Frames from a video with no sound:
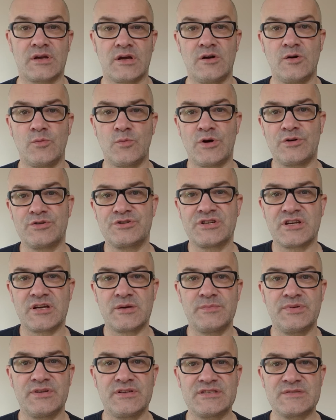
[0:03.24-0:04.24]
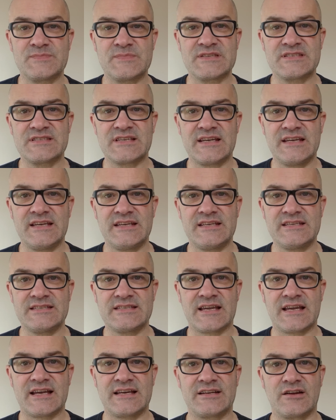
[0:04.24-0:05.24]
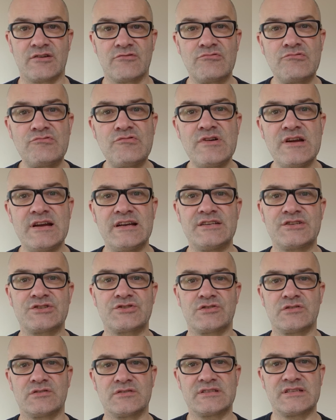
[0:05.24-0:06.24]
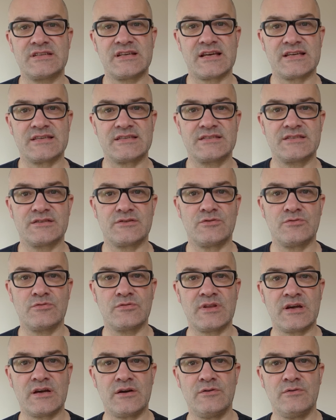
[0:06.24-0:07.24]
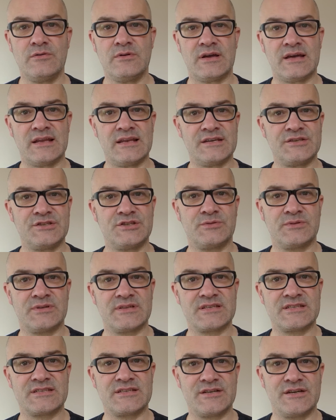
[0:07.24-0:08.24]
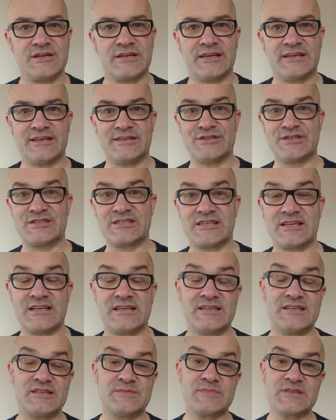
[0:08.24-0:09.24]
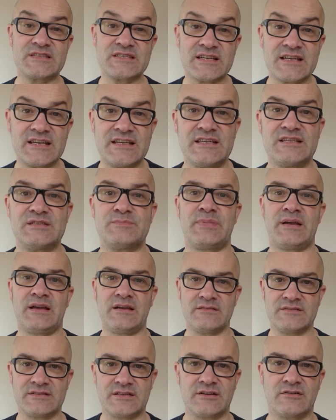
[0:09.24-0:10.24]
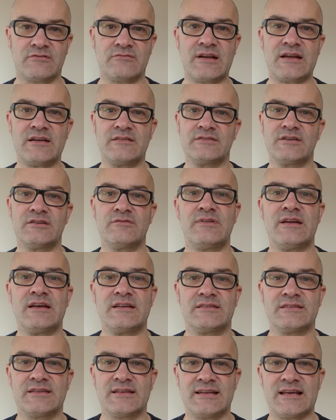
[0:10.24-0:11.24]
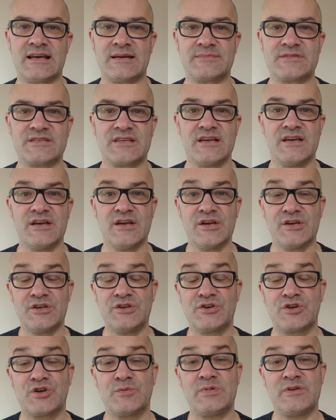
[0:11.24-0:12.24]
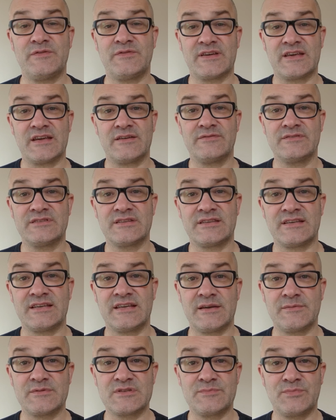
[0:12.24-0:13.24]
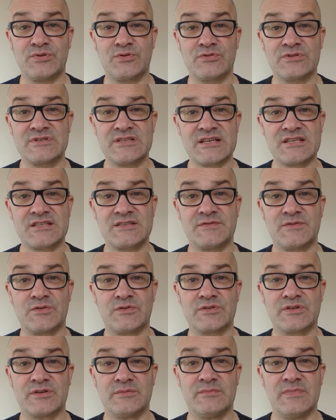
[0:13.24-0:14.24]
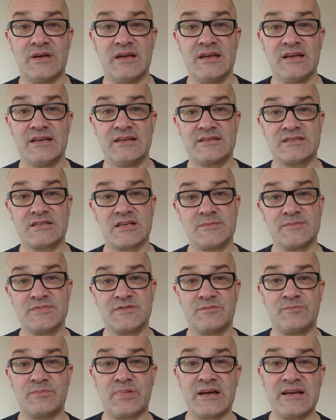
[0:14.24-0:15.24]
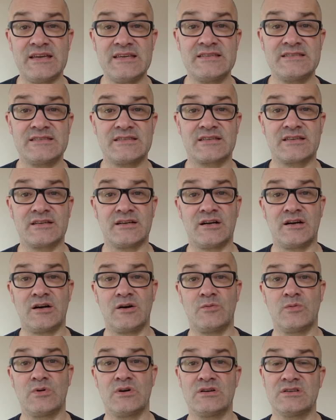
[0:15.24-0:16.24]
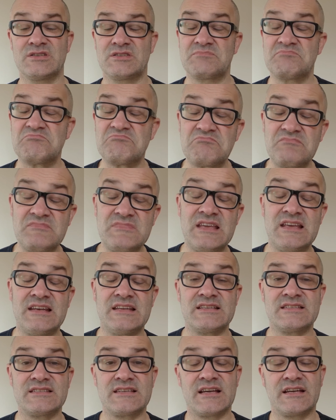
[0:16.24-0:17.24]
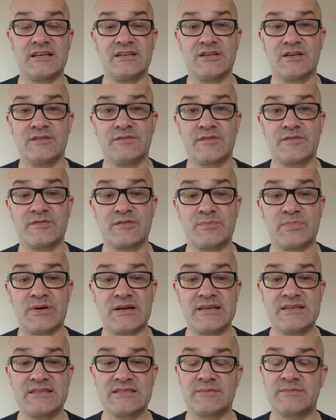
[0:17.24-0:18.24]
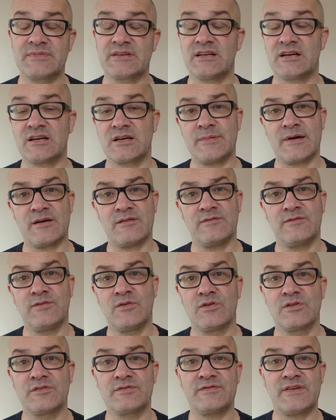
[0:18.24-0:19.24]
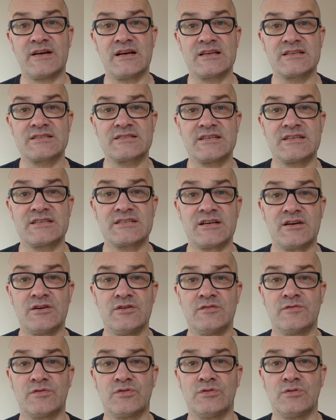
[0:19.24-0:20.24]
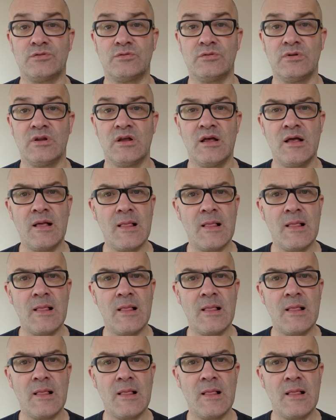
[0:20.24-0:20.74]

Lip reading: Current world champions Mercedes had a really strong test, although unless you're at the circuit and just seeing these Mercedes pounding around and around on the laps, you could be forgiven to think it was a poor test for them. In terms of pace, the car was nearly a second off of the pace, something like about fourth fastest overall.